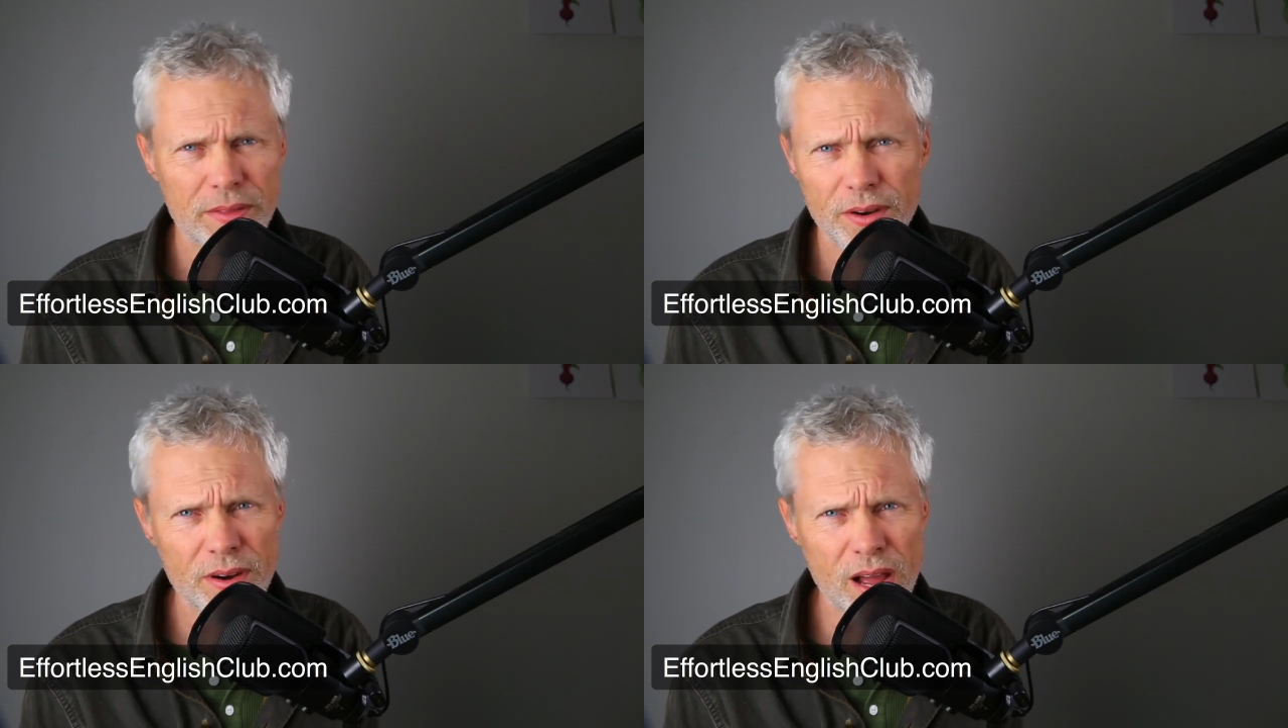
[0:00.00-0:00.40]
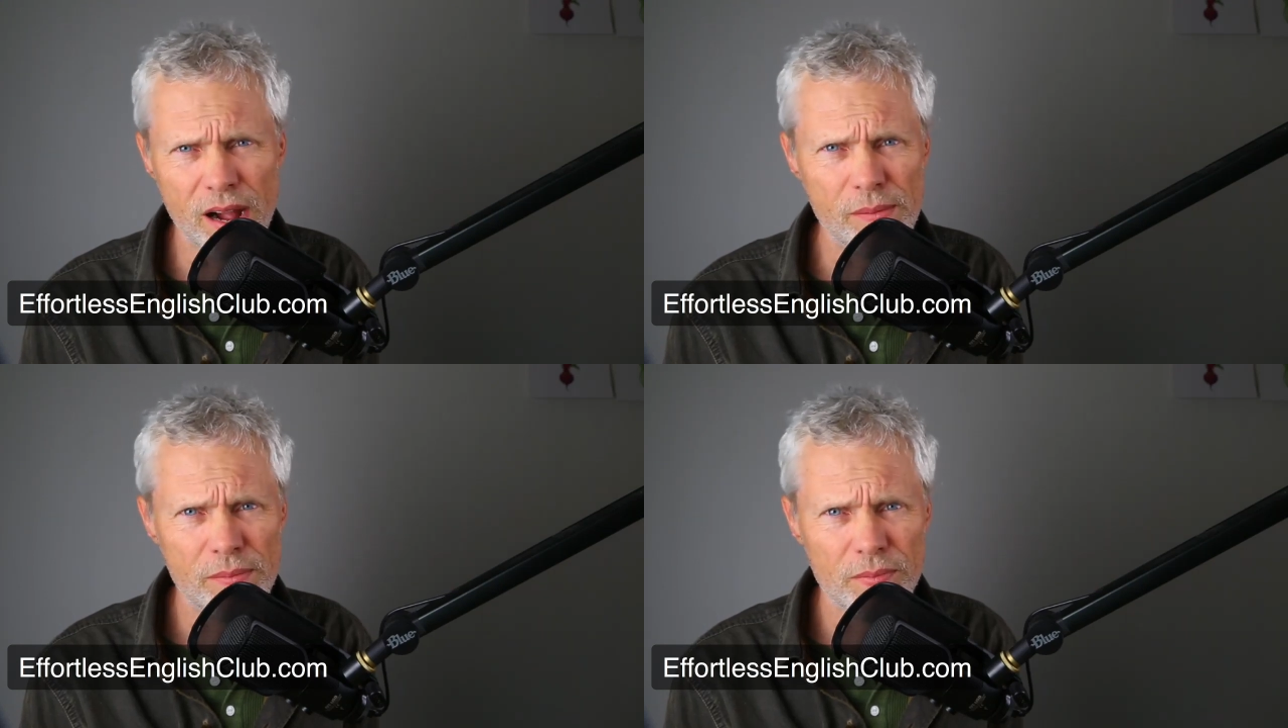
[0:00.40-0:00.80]
They're
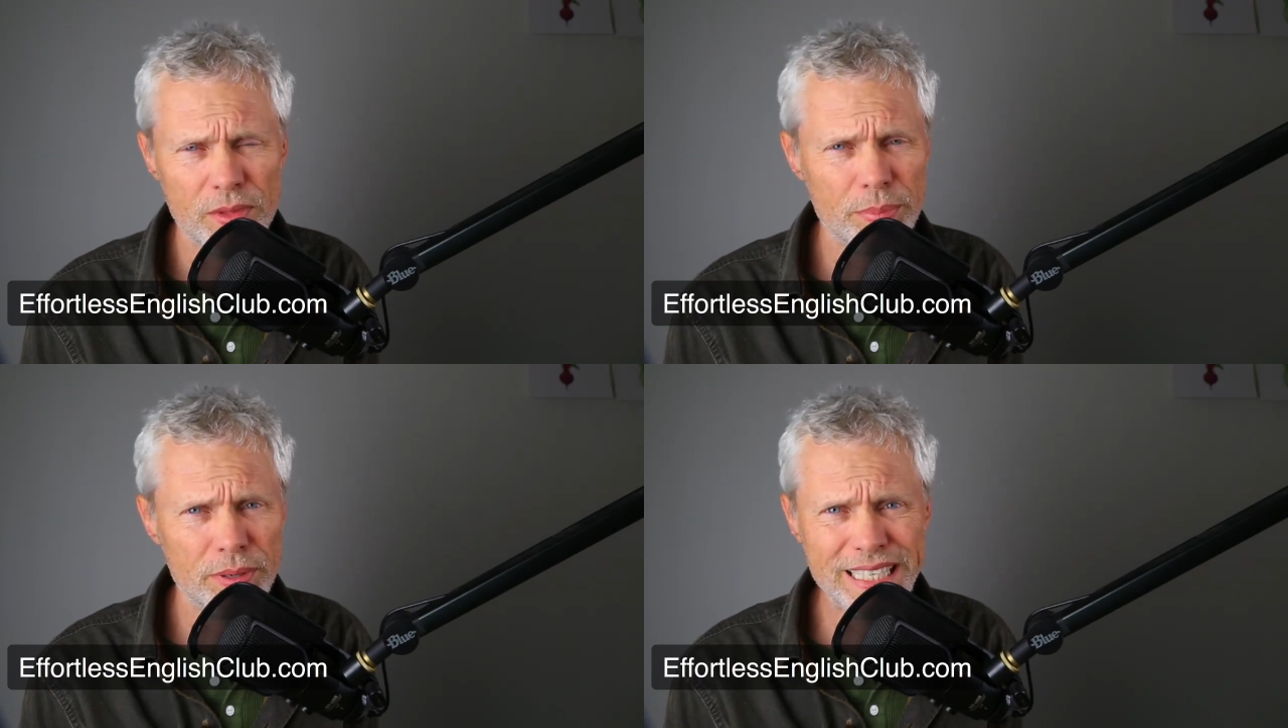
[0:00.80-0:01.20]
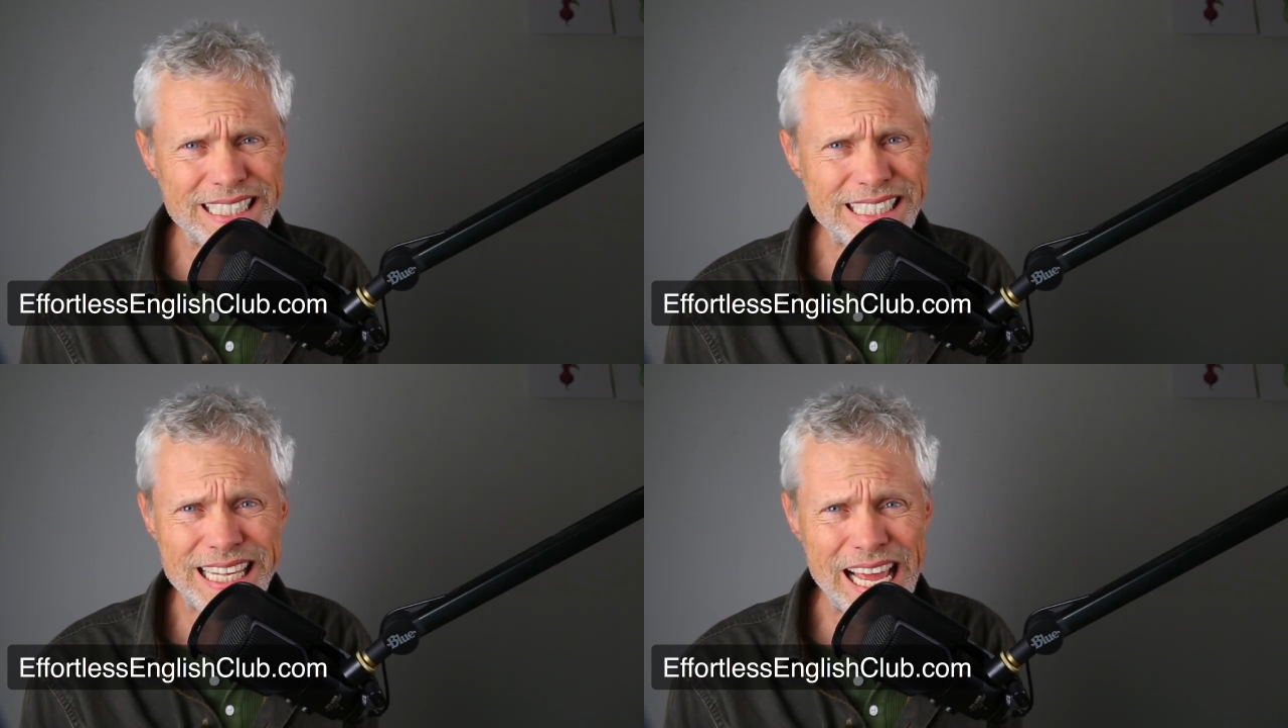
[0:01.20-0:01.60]
not. The
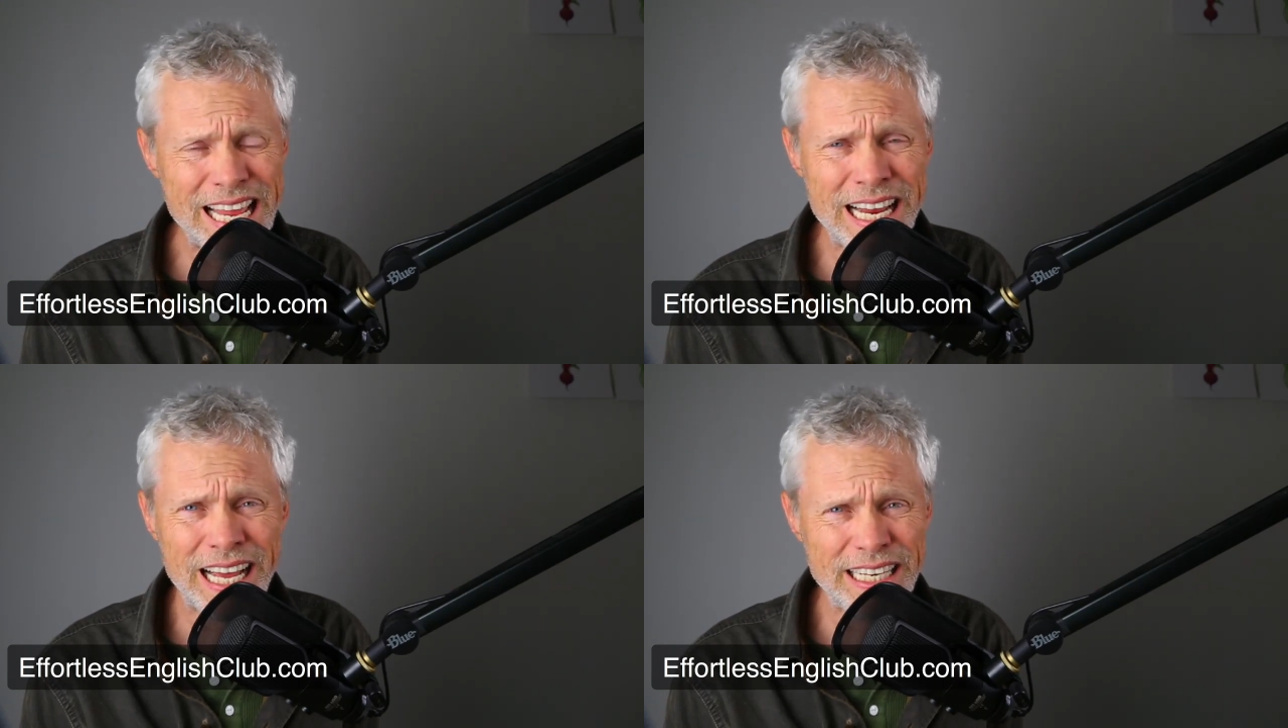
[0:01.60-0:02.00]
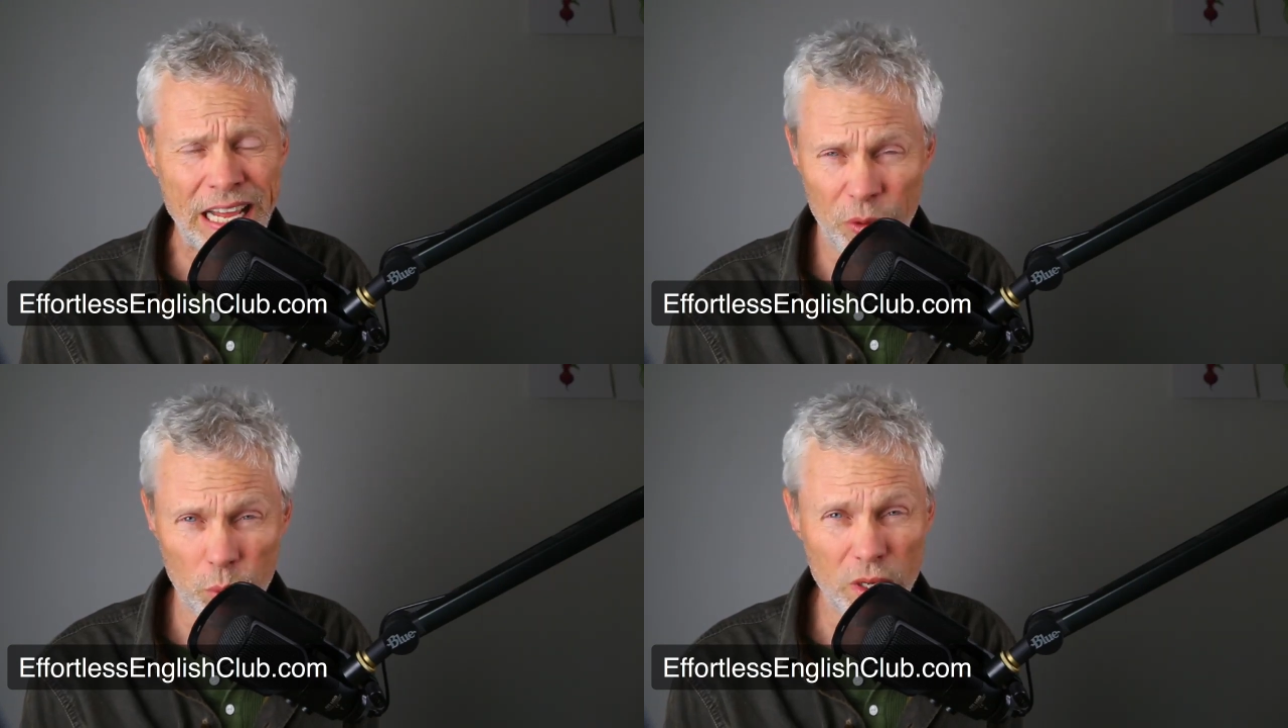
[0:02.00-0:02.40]
police cannot
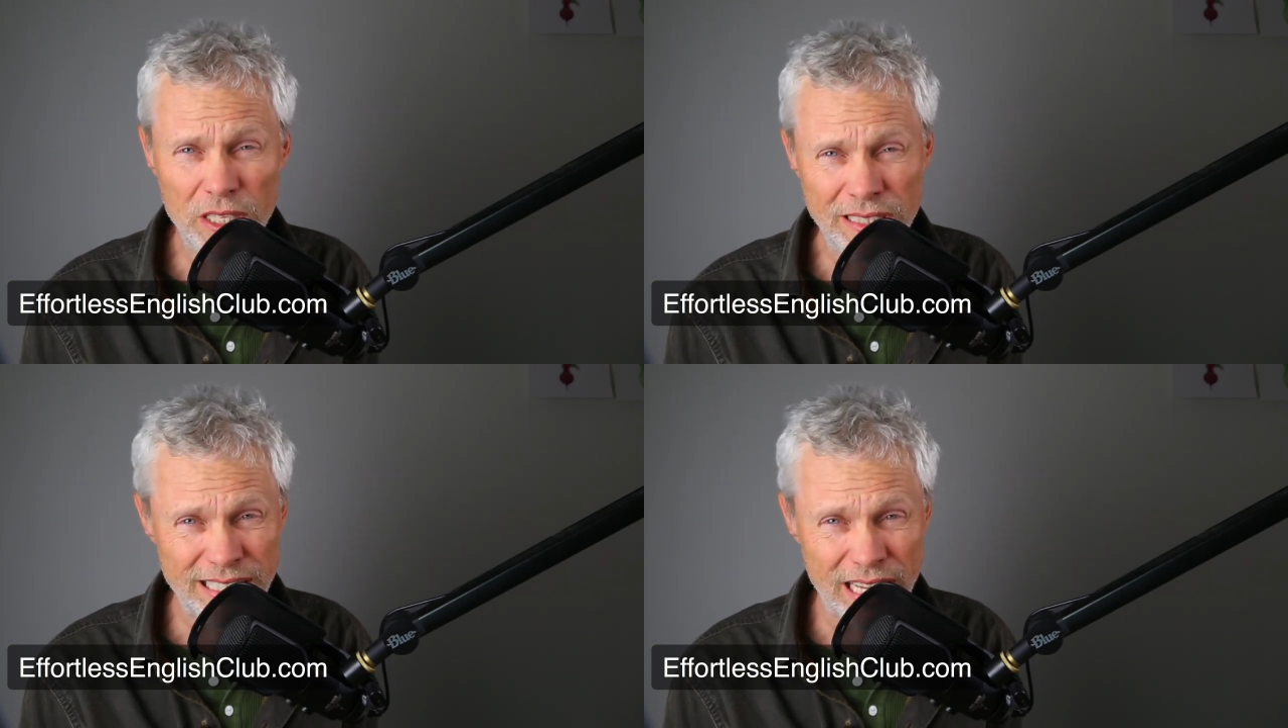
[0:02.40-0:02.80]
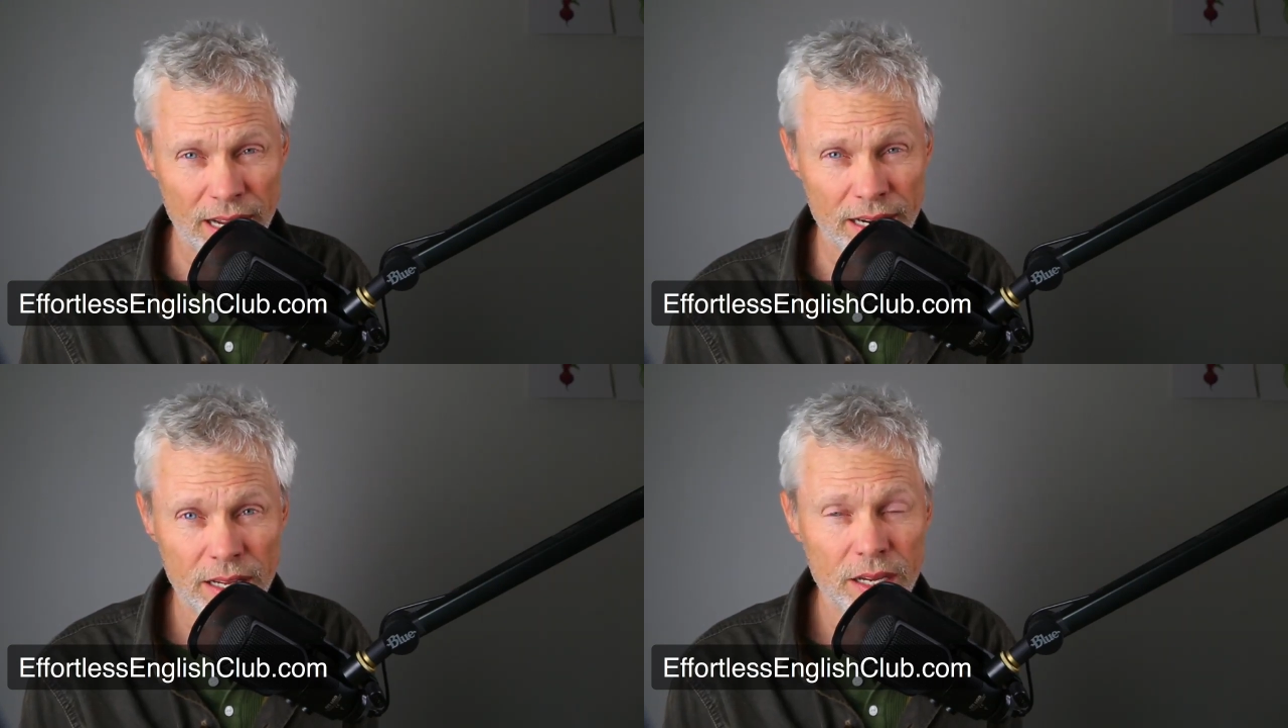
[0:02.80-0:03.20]
and will
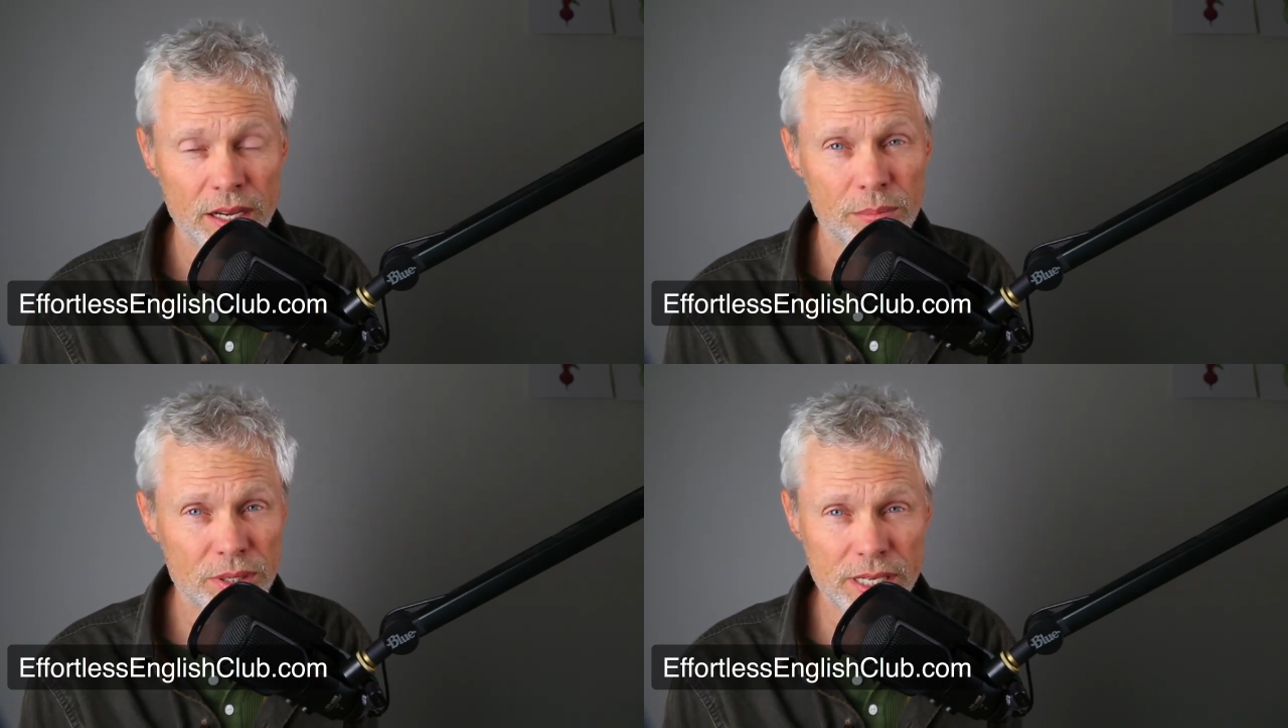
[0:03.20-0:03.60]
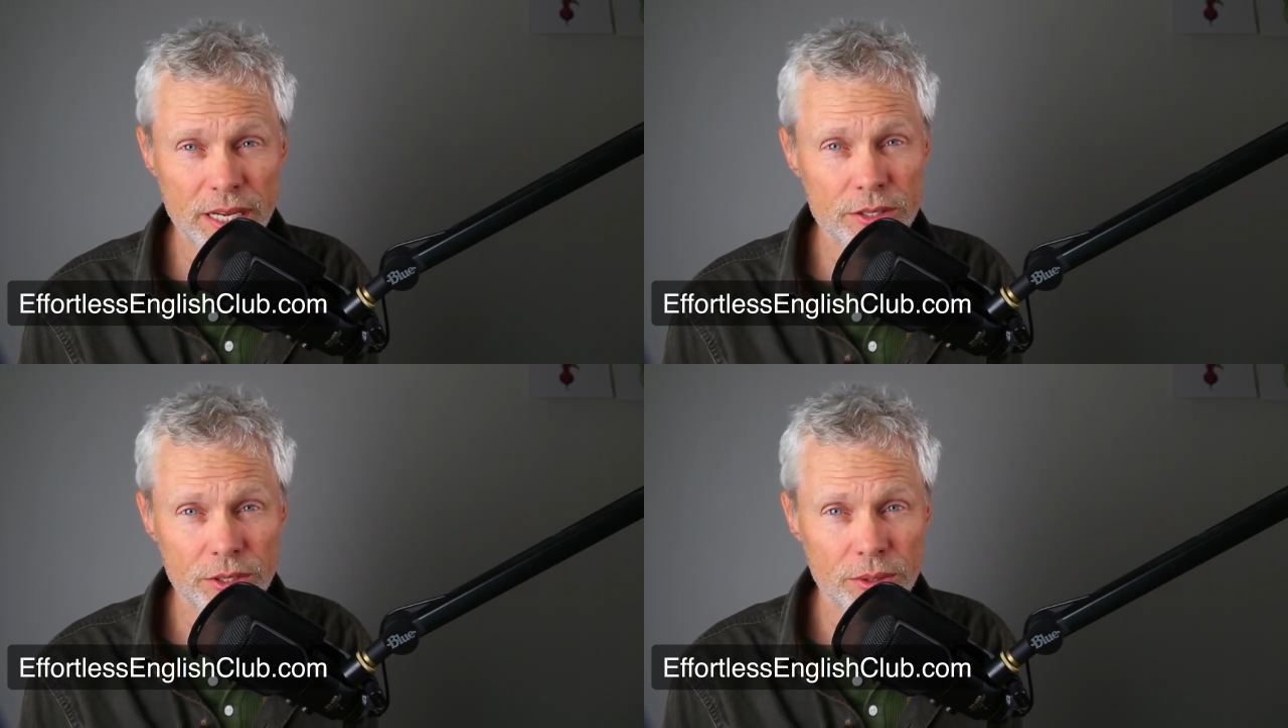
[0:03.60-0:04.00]
not
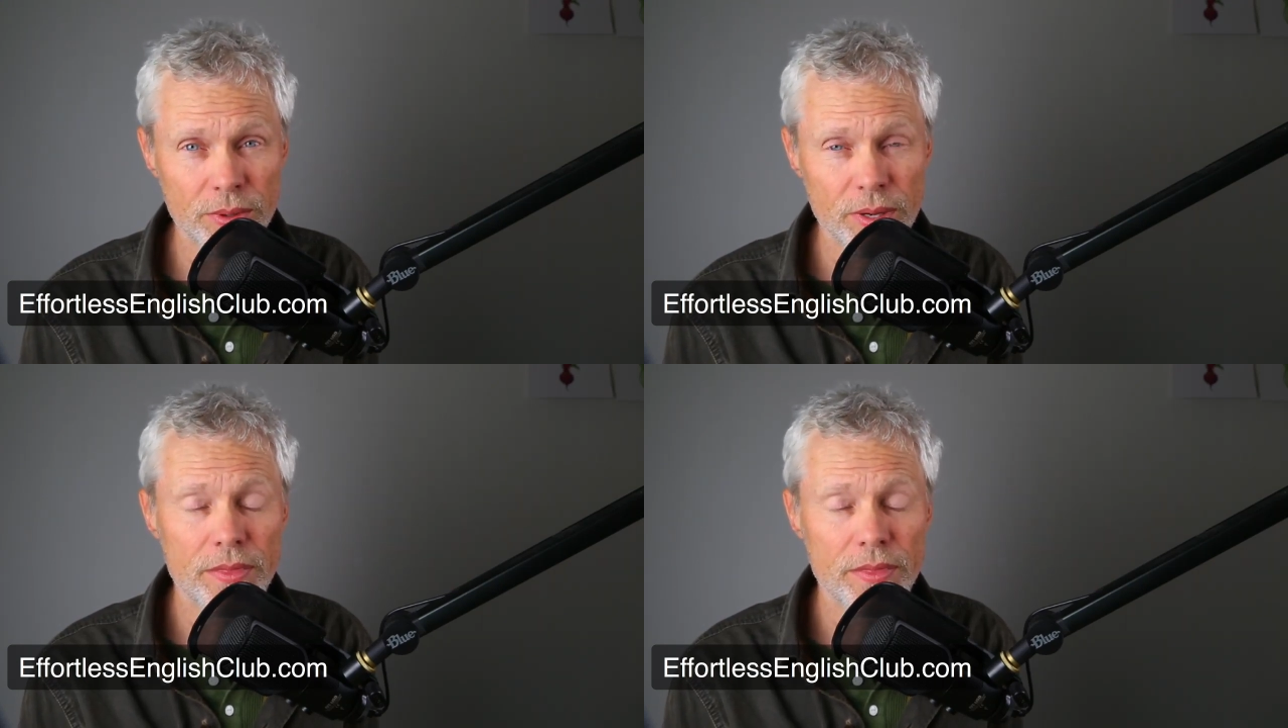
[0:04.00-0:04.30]
protect you.